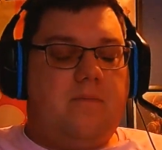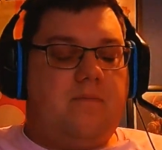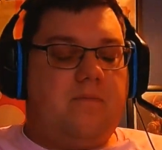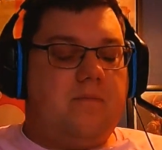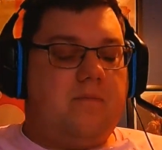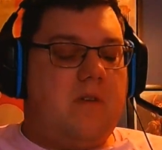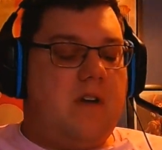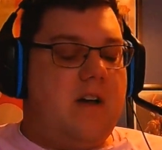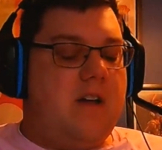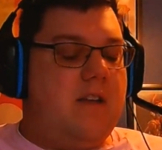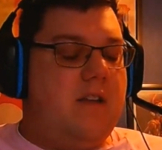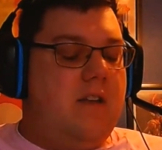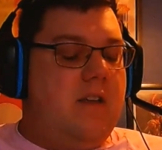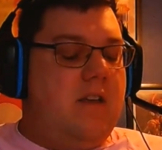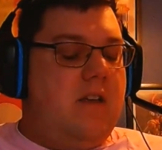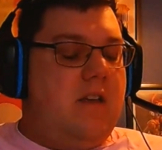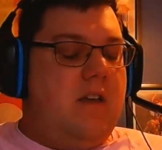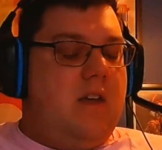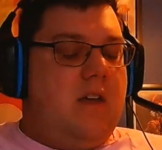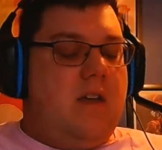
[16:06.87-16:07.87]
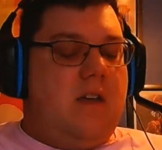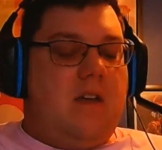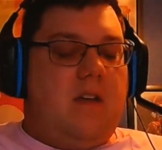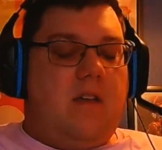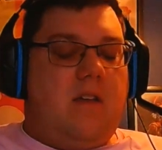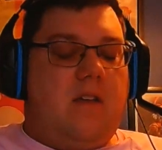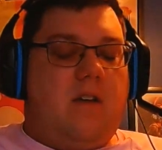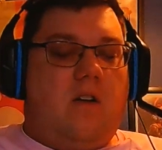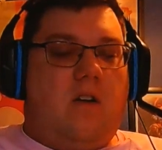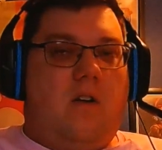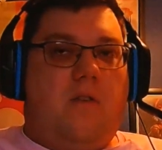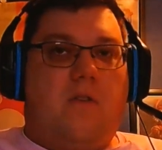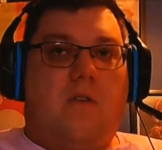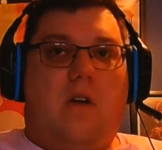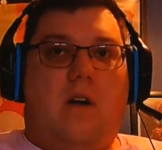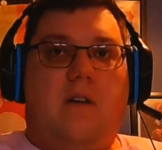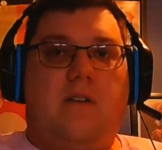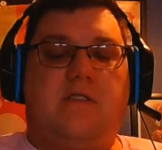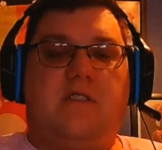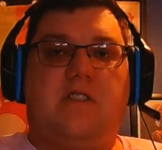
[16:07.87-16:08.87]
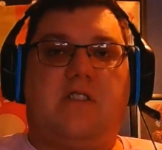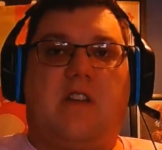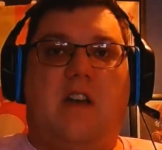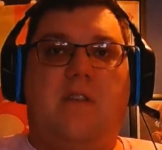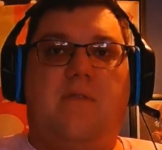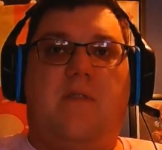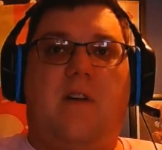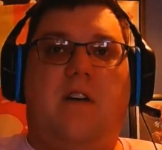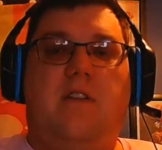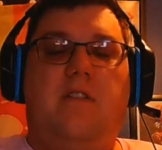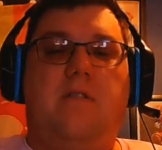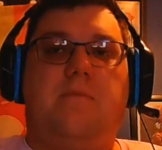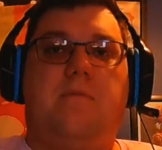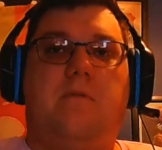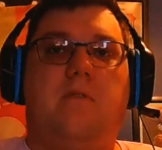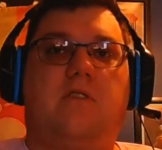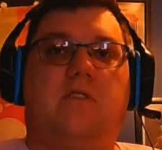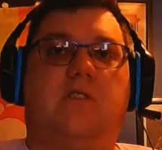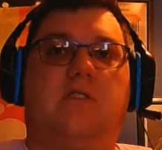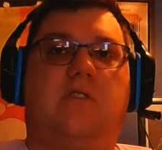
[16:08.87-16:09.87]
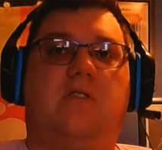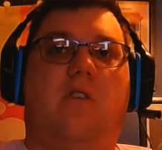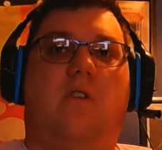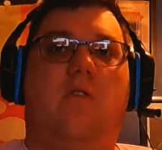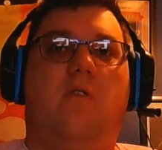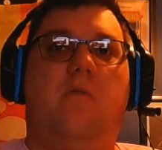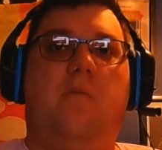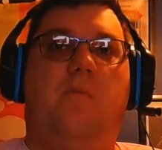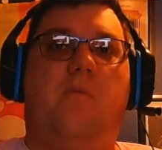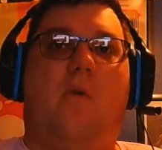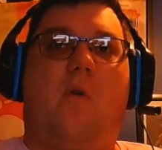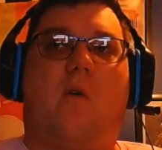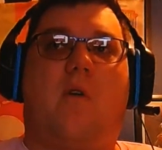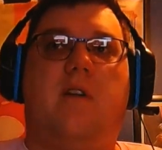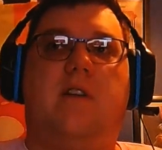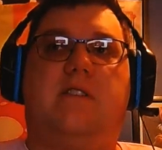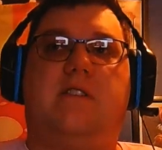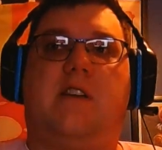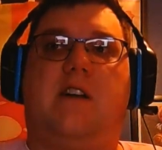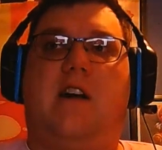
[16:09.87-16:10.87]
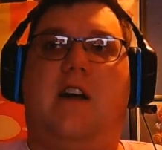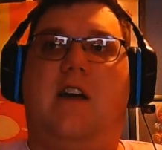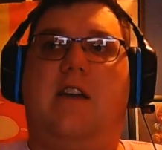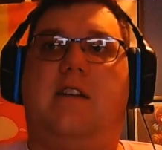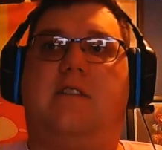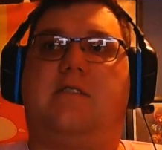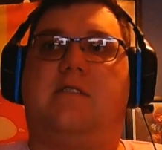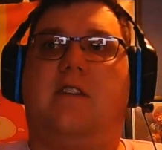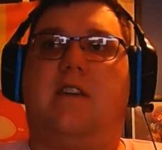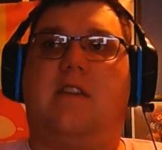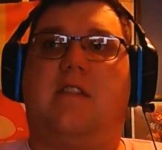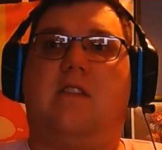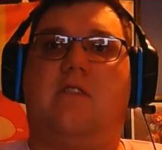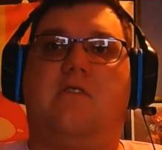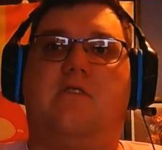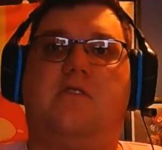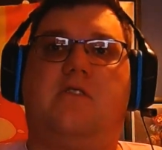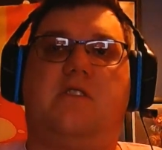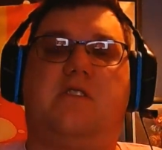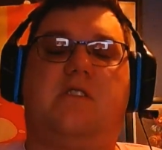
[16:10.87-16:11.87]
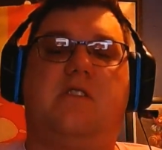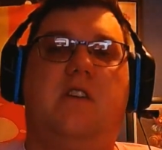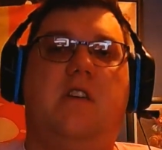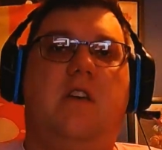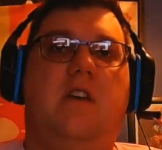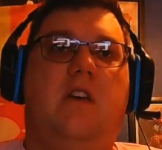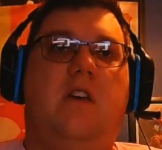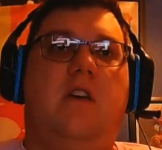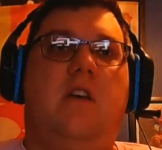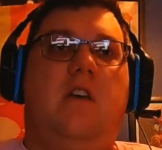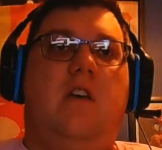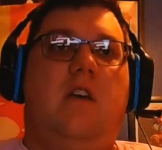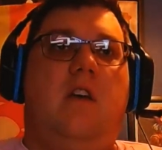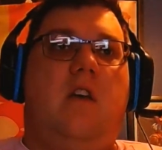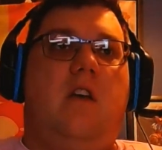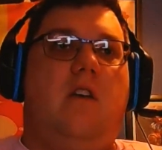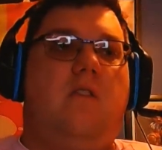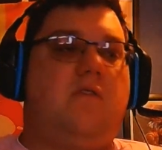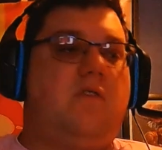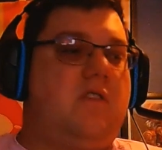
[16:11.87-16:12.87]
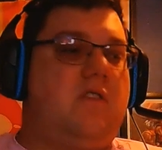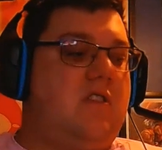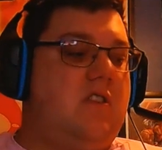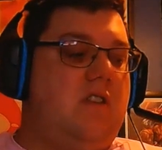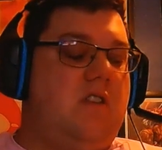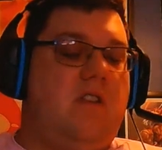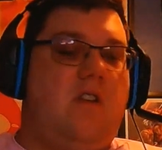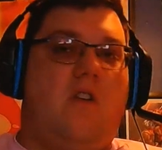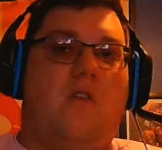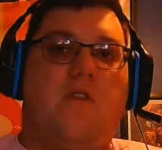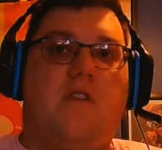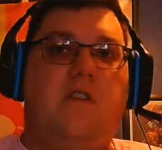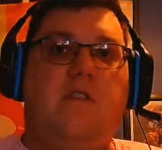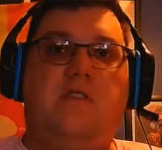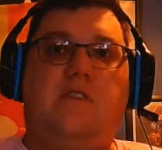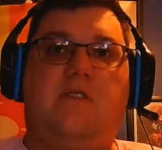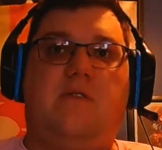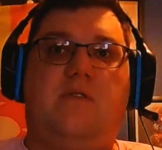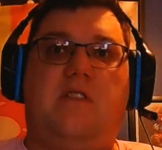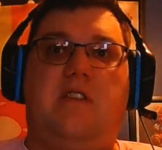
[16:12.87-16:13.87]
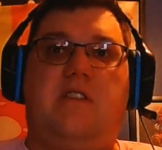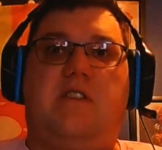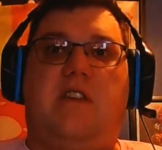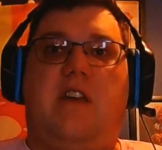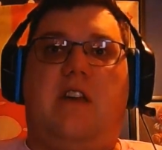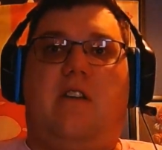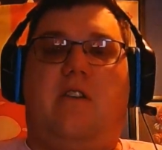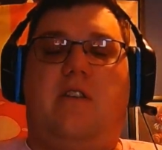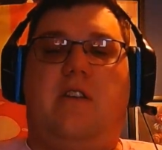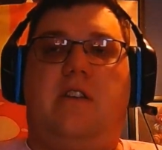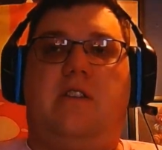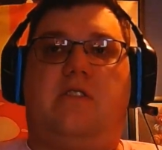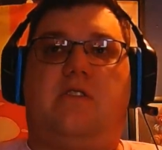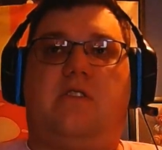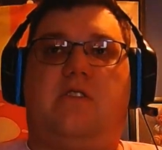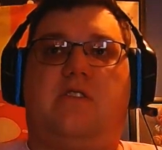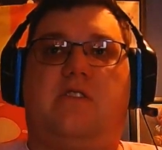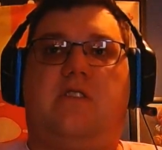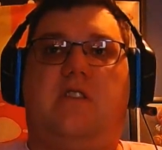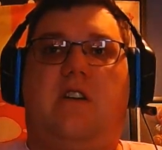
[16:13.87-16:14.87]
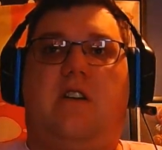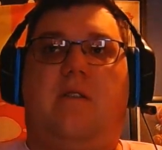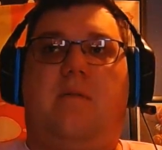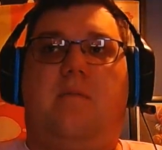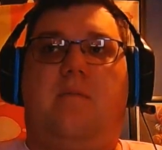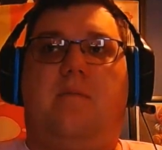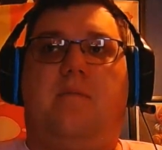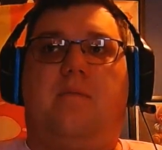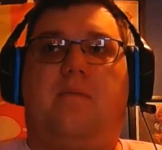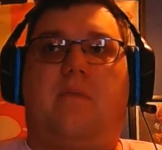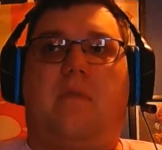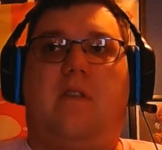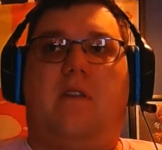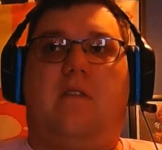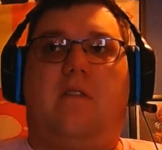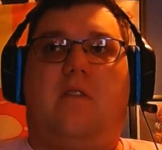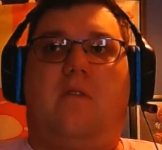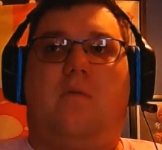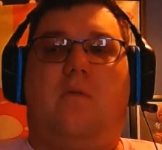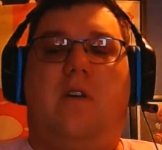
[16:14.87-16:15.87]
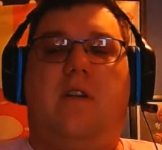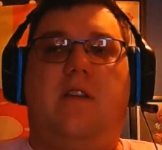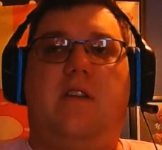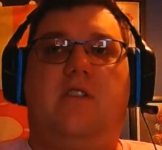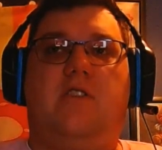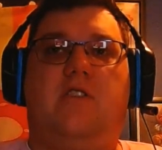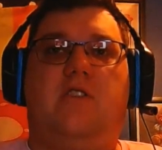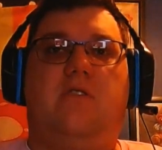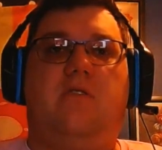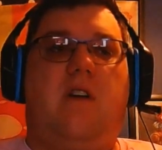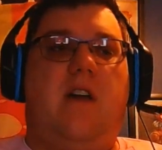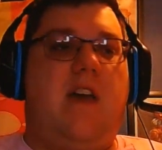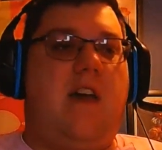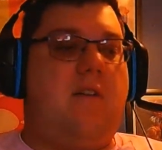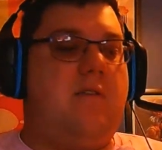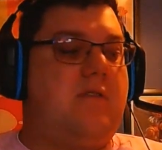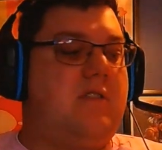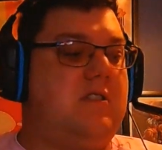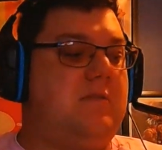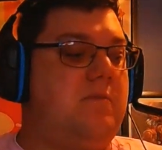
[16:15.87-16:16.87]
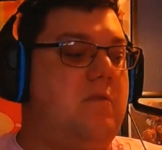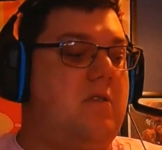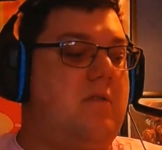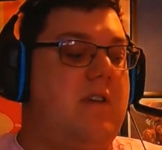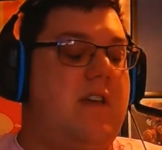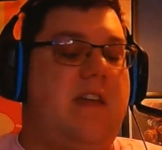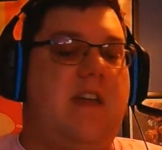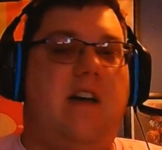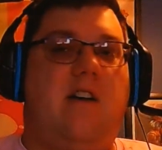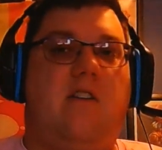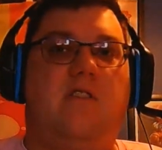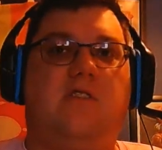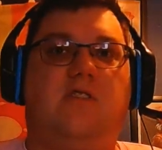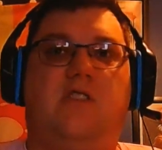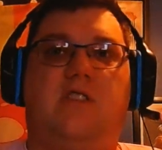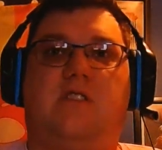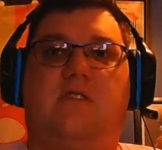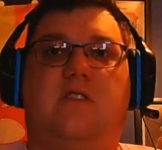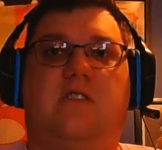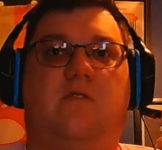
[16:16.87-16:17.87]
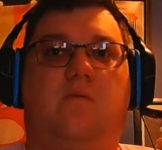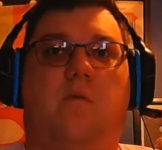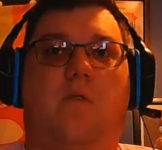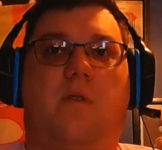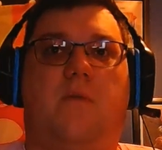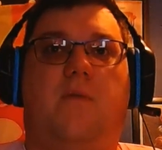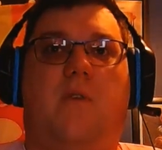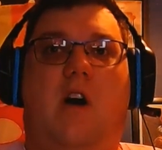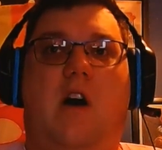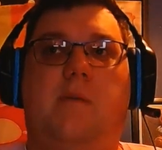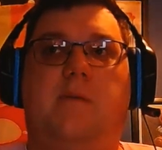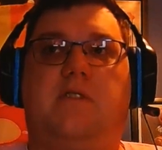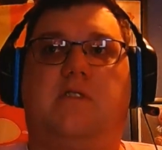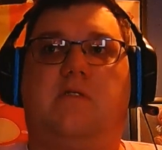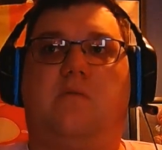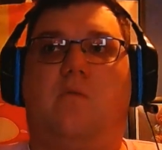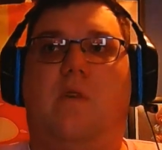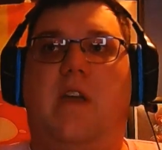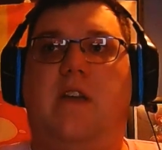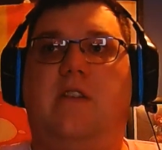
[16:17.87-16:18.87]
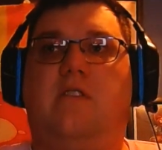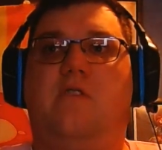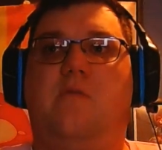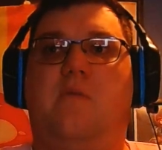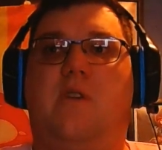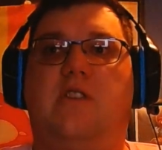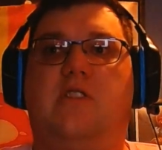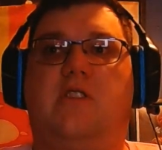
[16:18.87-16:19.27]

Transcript: but overall, I found the book so boring at times. Like, there was just the overuse of detail is just the one issue I have with this book. Like, Ellis just word vomits way too much